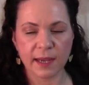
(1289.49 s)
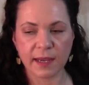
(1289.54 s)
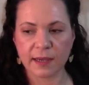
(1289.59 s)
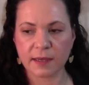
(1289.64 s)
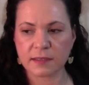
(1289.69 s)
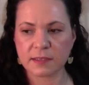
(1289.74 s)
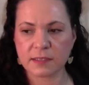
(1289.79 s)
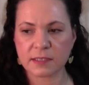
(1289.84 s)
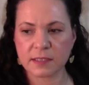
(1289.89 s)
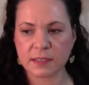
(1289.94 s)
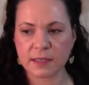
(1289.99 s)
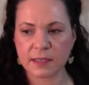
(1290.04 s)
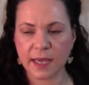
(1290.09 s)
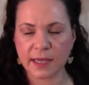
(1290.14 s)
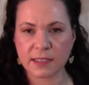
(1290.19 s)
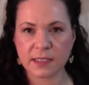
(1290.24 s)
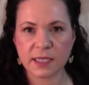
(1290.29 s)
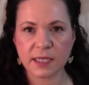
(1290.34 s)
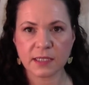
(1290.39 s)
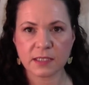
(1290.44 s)
And
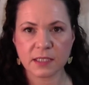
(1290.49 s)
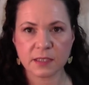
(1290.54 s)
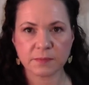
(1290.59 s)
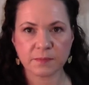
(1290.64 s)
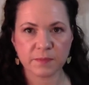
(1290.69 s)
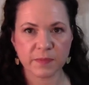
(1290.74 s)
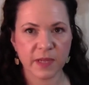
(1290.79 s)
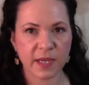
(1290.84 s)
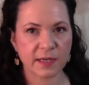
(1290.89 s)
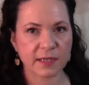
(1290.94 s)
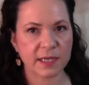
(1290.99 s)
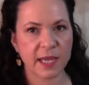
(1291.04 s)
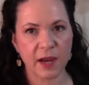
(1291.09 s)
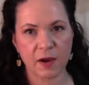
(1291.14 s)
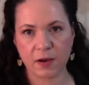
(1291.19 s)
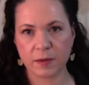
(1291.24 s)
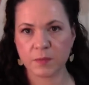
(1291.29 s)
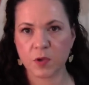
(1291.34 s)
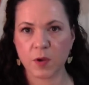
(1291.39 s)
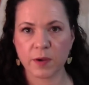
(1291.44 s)
that's it. And
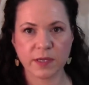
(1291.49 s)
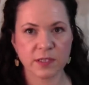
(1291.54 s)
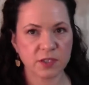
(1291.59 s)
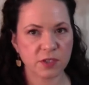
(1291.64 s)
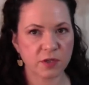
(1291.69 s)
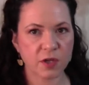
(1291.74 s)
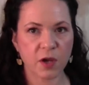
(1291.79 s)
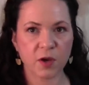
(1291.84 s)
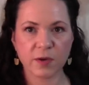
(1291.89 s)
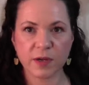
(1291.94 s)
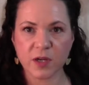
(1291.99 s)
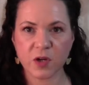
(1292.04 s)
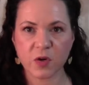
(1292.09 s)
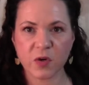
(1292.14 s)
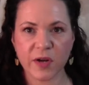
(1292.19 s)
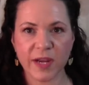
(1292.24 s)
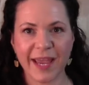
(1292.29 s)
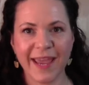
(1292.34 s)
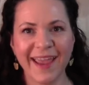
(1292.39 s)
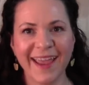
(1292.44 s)
now I'm going to go and
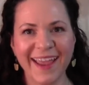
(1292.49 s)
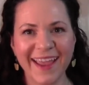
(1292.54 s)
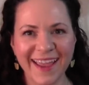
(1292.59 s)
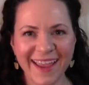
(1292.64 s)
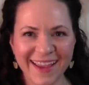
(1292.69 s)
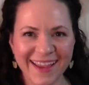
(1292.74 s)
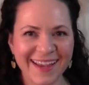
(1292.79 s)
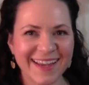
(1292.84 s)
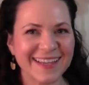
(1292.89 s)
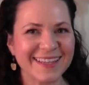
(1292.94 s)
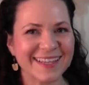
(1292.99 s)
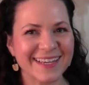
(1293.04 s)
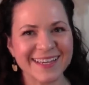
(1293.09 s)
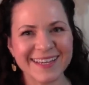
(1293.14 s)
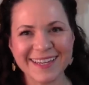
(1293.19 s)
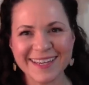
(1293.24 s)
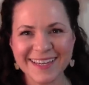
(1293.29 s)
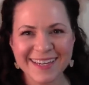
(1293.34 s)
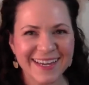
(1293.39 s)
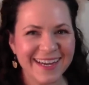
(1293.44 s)
create
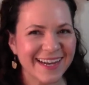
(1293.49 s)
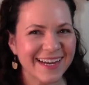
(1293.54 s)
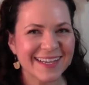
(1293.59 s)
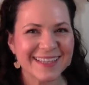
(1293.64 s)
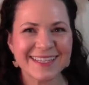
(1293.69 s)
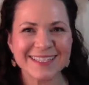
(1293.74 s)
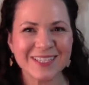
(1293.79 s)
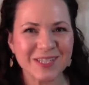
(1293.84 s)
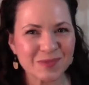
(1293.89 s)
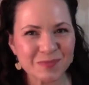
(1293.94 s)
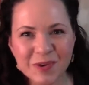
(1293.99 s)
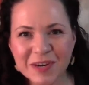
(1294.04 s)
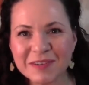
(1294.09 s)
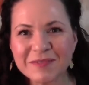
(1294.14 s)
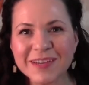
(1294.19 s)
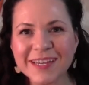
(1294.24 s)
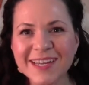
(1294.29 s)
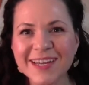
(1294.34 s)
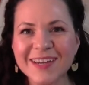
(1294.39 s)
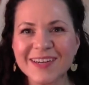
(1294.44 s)
the 2
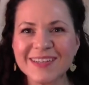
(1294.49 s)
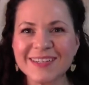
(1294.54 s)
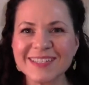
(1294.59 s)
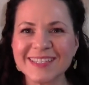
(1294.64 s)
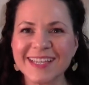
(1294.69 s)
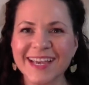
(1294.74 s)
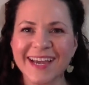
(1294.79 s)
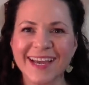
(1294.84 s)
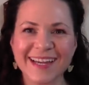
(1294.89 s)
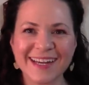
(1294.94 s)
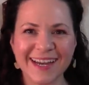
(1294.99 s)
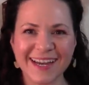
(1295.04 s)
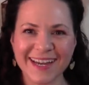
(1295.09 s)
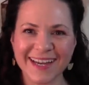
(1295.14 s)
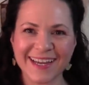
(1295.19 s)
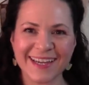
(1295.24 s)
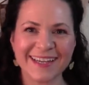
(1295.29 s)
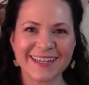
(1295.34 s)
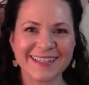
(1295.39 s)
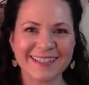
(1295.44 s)
more videos that
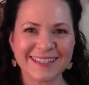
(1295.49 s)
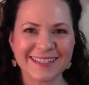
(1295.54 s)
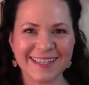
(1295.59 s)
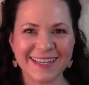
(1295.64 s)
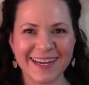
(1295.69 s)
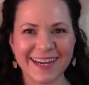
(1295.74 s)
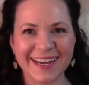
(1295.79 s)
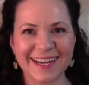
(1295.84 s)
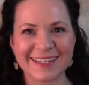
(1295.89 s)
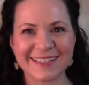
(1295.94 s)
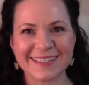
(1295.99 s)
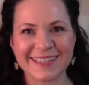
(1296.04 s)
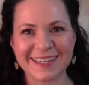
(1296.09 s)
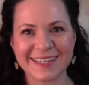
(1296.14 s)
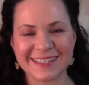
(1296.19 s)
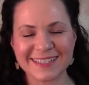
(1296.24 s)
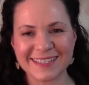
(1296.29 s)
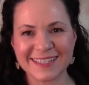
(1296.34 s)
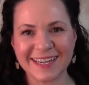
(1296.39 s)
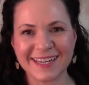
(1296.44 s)

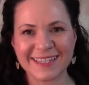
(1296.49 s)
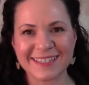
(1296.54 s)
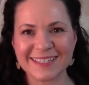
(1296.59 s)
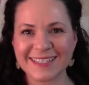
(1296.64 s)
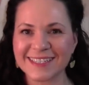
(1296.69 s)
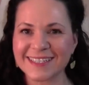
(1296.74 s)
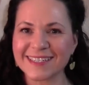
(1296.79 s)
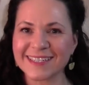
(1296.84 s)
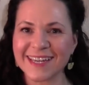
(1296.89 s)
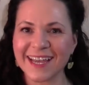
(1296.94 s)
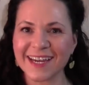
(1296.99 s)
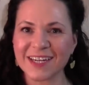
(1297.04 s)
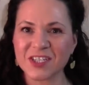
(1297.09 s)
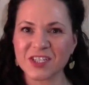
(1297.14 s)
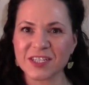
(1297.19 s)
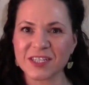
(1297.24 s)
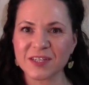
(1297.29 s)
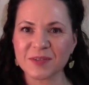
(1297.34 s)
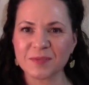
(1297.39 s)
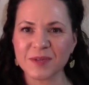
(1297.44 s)
I didn't
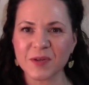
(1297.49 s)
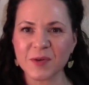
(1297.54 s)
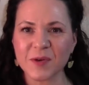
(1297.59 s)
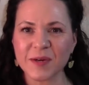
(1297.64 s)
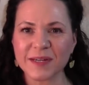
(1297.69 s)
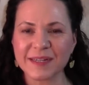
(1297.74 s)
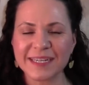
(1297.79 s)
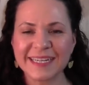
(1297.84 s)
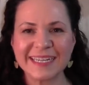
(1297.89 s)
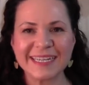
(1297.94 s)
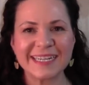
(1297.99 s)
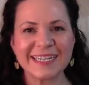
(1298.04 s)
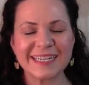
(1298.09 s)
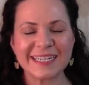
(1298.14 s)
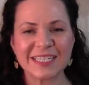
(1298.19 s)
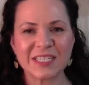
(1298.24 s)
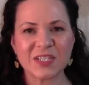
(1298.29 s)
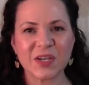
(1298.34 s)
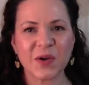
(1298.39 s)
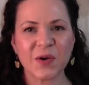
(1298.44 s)
actually record.
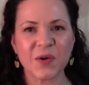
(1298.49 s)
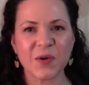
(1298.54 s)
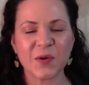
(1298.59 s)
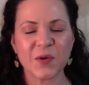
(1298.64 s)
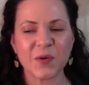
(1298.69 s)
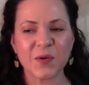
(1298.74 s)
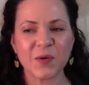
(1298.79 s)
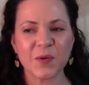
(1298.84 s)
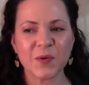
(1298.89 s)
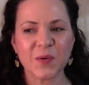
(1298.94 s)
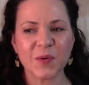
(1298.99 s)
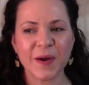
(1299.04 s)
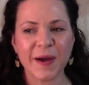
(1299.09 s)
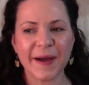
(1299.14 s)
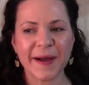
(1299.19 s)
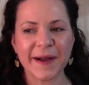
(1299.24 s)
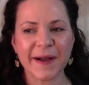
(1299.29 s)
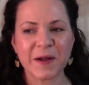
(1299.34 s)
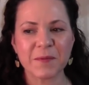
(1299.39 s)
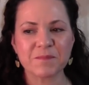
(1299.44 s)
So
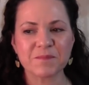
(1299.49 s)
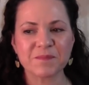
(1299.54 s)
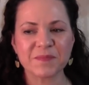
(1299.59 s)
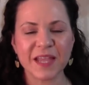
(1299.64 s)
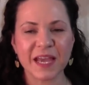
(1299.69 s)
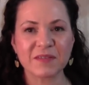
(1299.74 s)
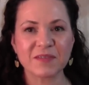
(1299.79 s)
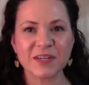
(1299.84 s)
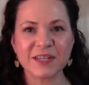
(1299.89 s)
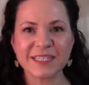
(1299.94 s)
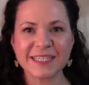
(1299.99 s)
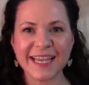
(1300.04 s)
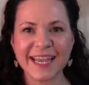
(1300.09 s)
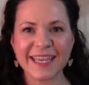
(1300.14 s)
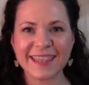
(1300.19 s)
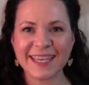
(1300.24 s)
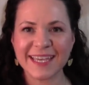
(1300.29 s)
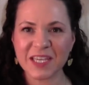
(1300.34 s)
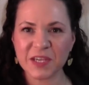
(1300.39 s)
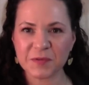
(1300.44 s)
have a good
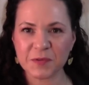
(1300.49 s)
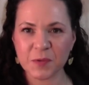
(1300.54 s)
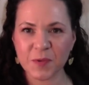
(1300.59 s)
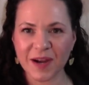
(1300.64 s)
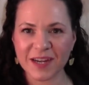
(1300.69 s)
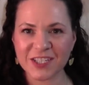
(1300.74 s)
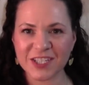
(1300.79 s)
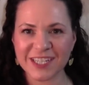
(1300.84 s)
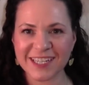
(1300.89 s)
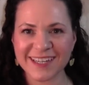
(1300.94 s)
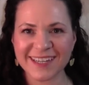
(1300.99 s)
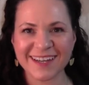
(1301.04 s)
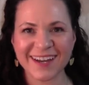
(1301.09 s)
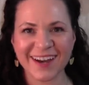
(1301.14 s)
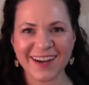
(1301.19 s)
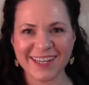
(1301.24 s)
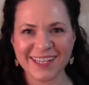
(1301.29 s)
day. Thank you for watching.